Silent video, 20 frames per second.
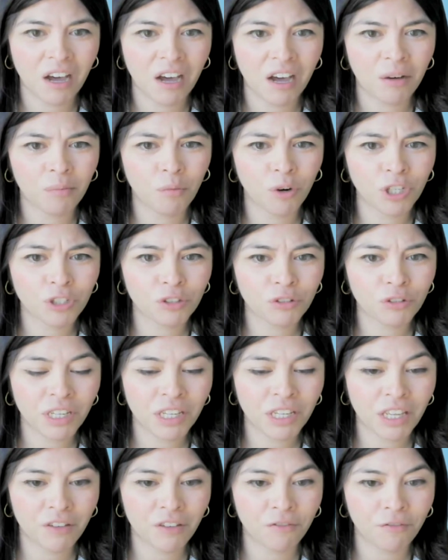I'm
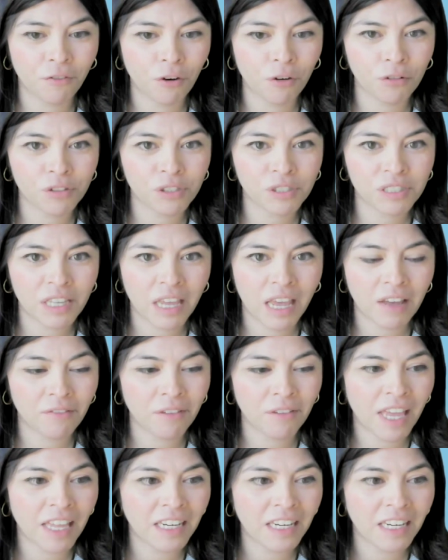wondering if folks have